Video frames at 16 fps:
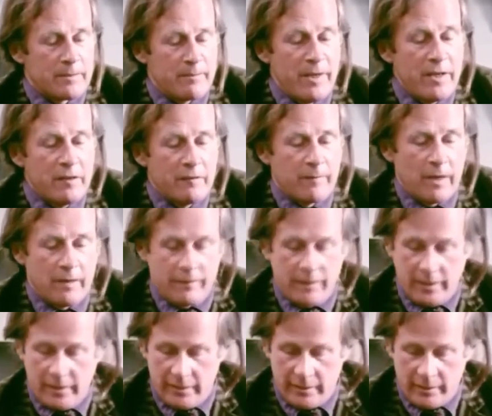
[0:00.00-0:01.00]
many of my
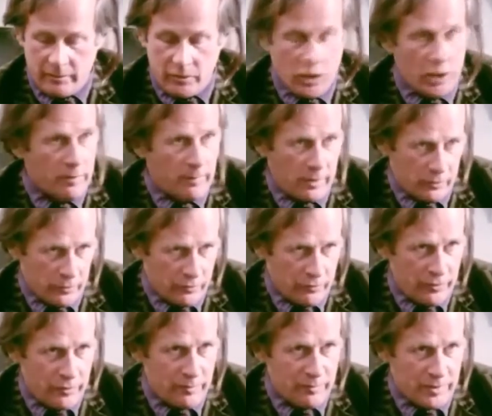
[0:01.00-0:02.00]
feelings were judged by
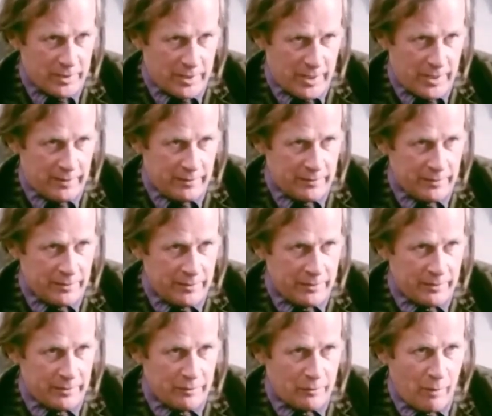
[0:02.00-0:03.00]
ordinary human
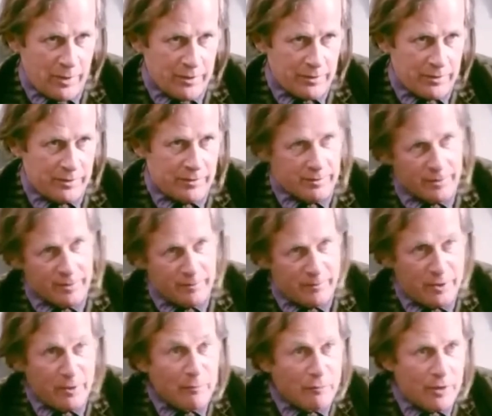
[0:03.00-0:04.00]
standards quite
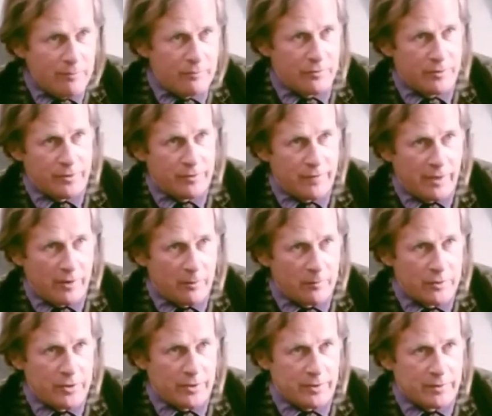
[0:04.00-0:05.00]
inappropriate to their
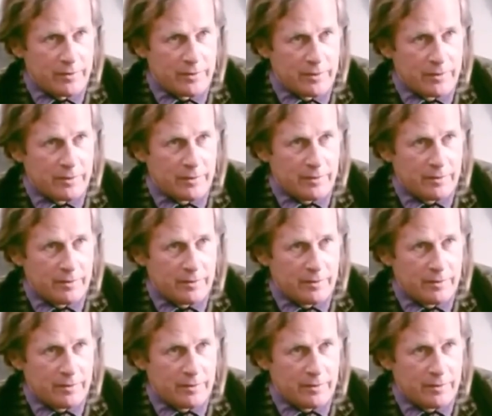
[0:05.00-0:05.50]
objects.